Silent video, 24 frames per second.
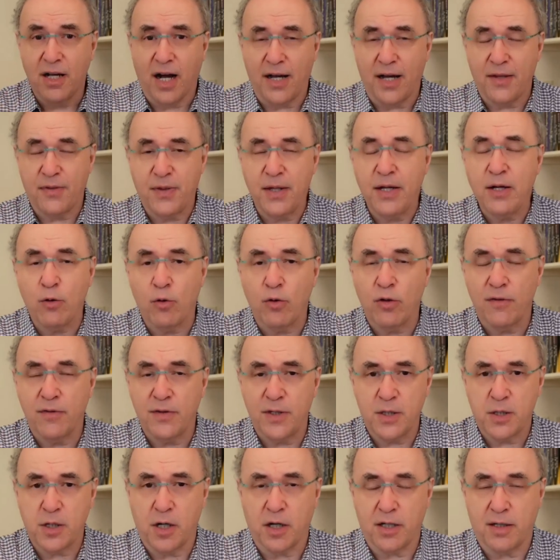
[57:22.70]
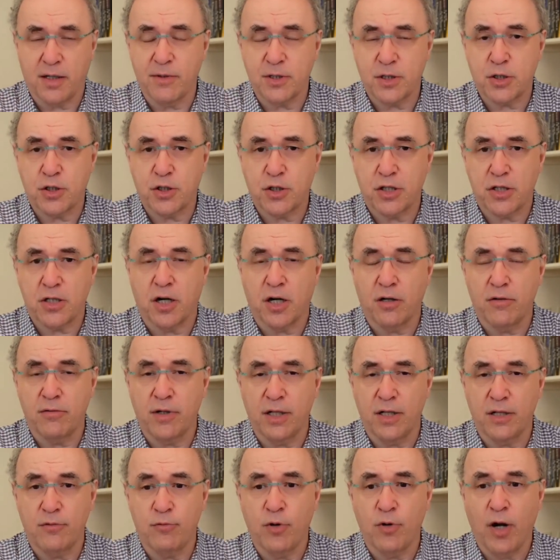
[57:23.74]
I think all of these arguments just aren't
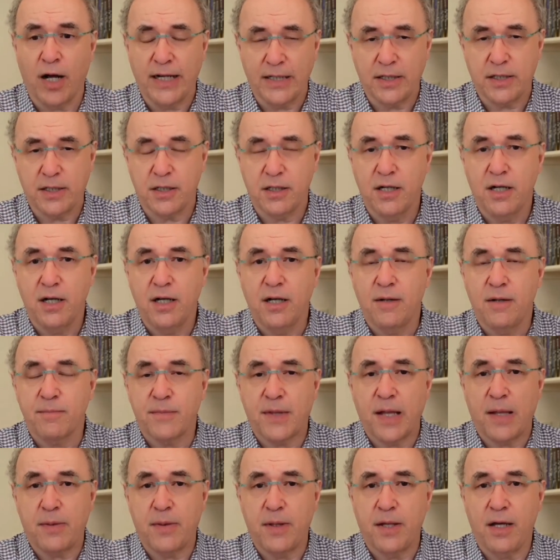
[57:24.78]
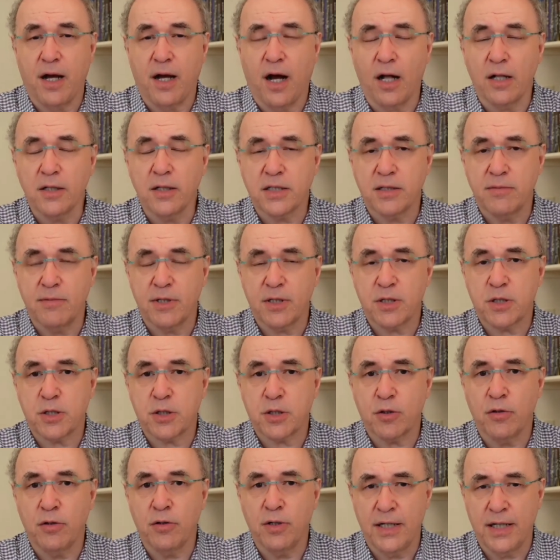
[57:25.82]
really right. That the ultimate
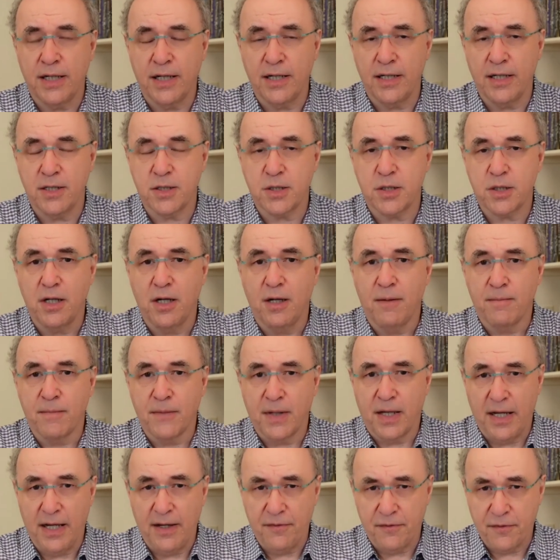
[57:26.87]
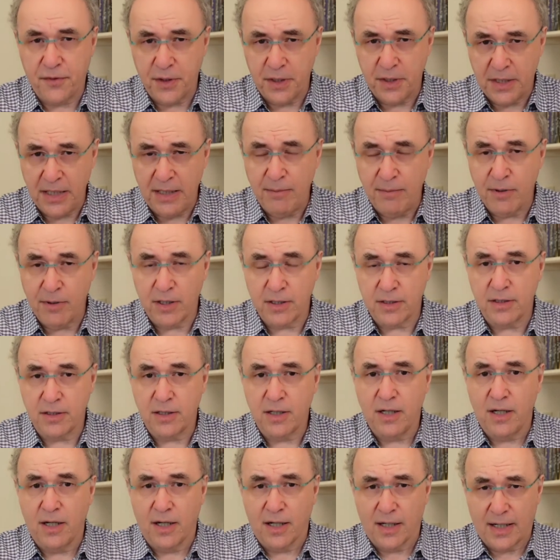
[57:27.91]
story is if the
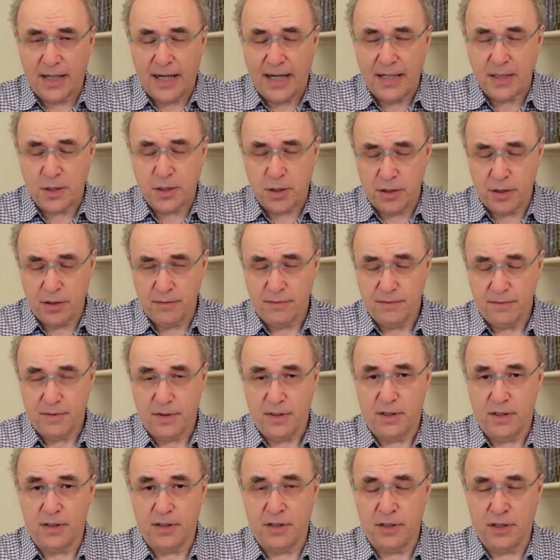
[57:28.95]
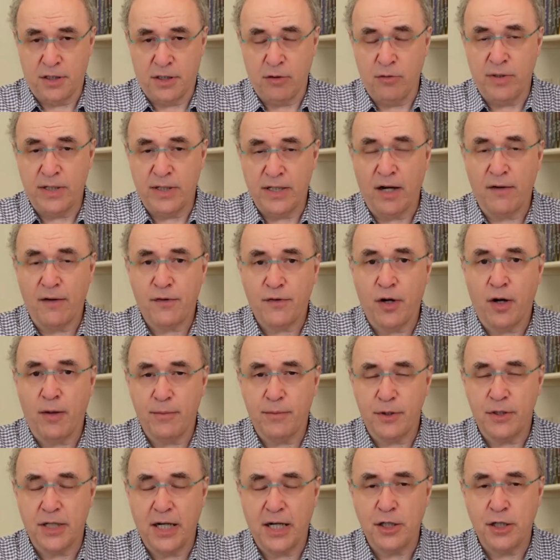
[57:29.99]
demon can sort of do enough
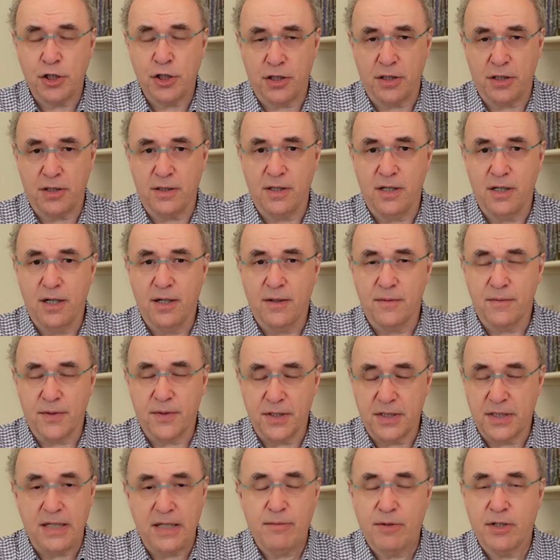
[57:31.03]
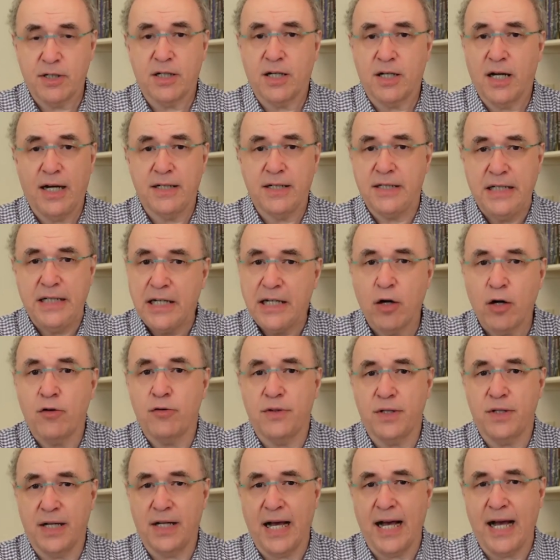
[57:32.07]
computation, the demon can
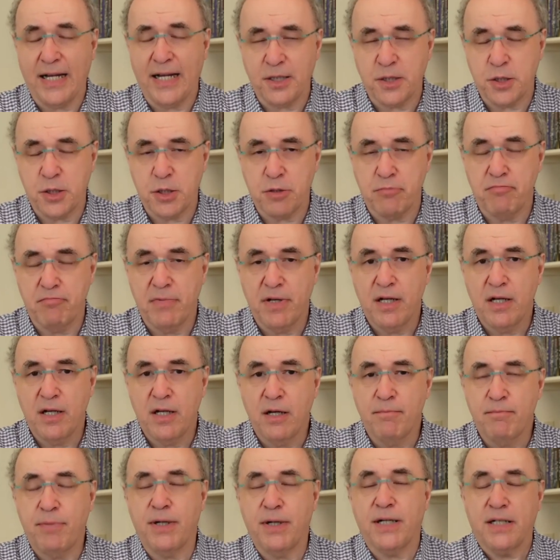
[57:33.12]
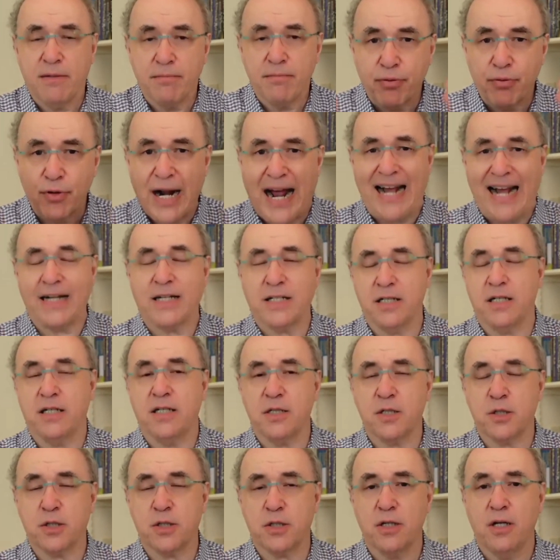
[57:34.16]
decode the gas. But in
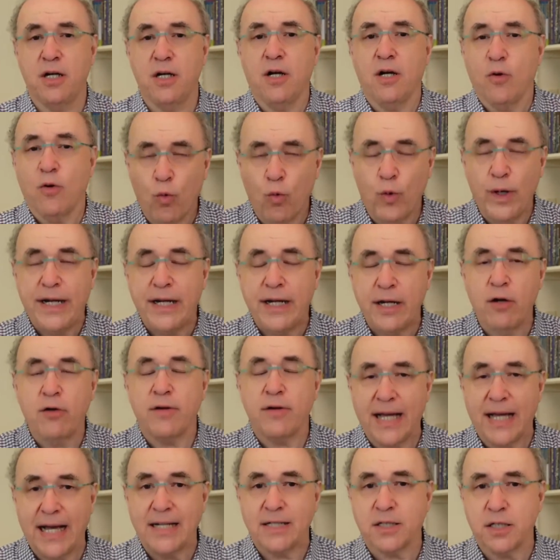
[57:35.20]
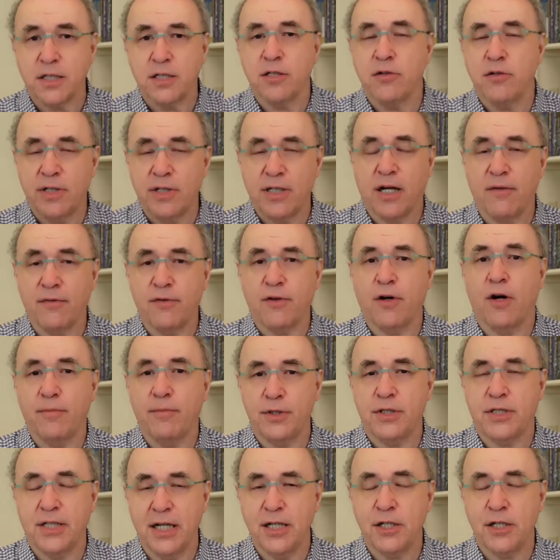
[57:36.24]
practice, we don't get to do enough
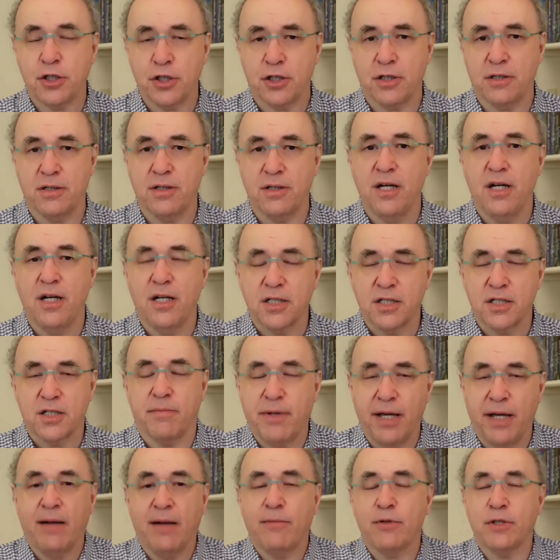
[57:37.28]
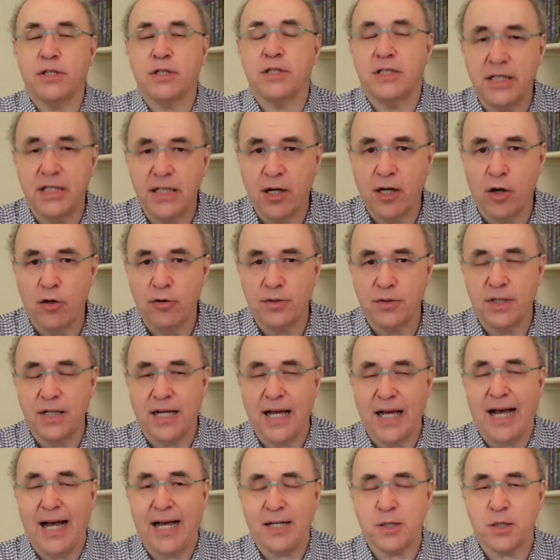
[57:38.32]
computation to be able to decode the
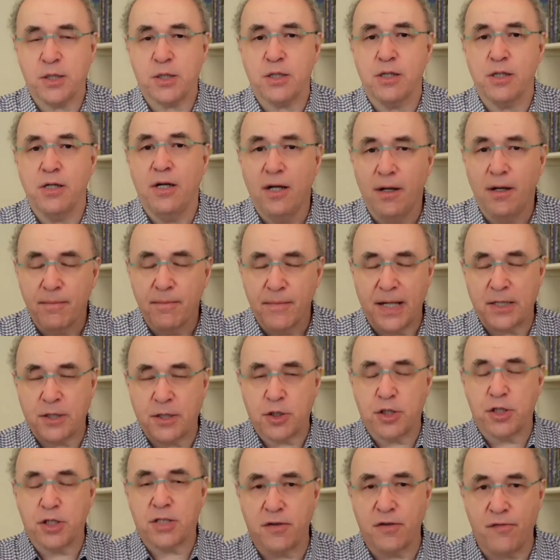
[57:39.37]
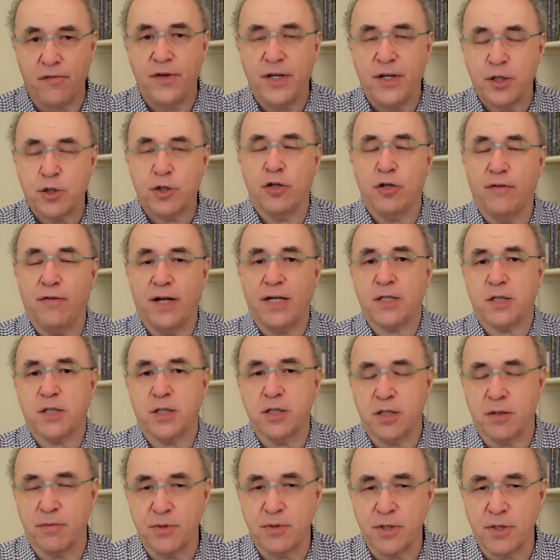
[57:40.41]
gas. That's just a feature of us
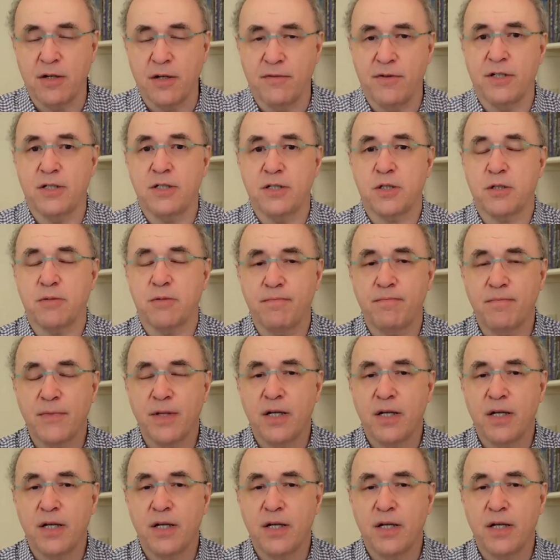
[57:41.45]
as observers.